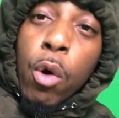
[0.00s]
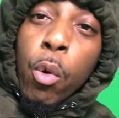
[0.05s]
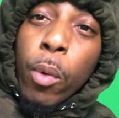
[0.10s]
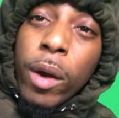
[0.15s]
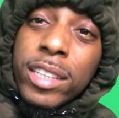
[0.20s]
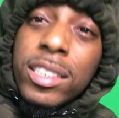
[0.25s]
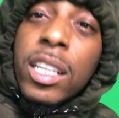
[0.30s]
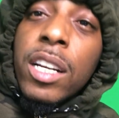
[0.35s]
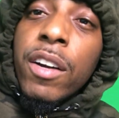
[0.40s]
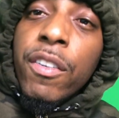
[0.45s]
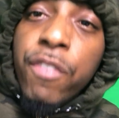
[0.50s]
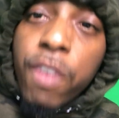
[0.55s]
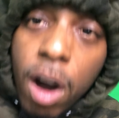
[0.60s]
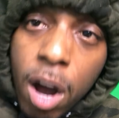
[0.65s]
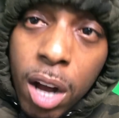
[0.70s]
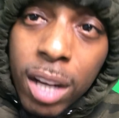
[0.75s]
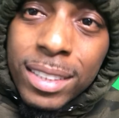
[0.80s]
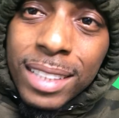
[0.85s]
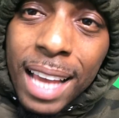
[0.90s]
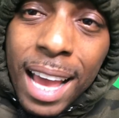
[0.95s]
Wizard of
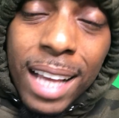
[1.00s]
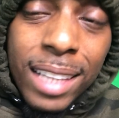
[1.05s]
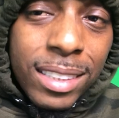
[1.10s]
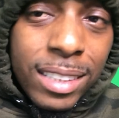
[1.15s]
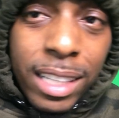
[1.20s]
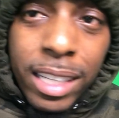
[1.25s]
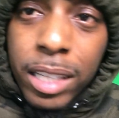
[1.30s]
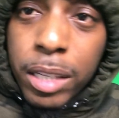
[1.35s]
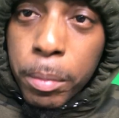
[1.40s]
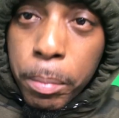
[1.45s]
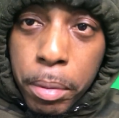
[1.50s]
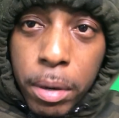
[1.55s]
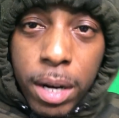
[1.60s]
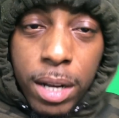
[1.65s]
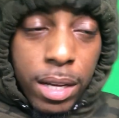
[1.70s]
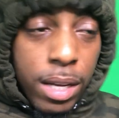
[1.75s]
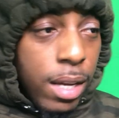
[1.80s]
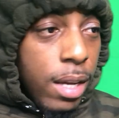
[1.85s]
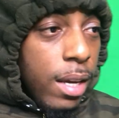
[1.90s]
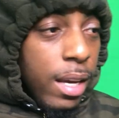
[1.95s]
Oz ass nigga,
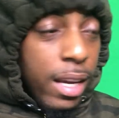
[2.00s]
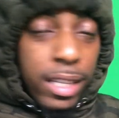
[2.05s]
bro,